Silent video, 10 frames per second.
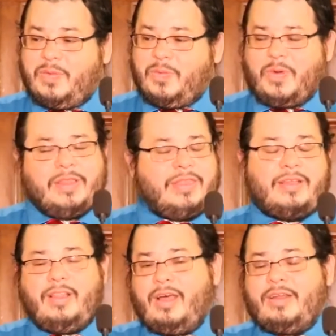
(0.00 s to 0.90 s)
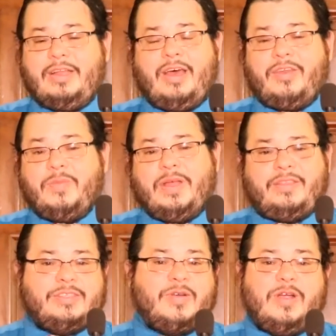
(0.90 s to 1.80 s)
one thing led to another about
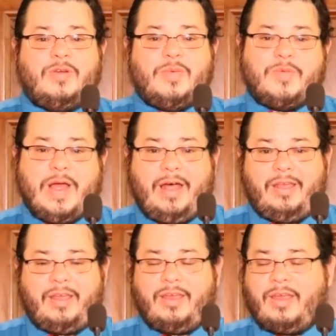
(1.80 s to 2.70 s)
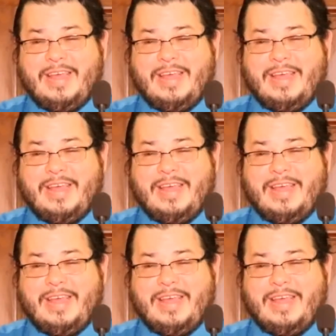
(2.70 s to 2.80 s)
this Great Ribbon Rally.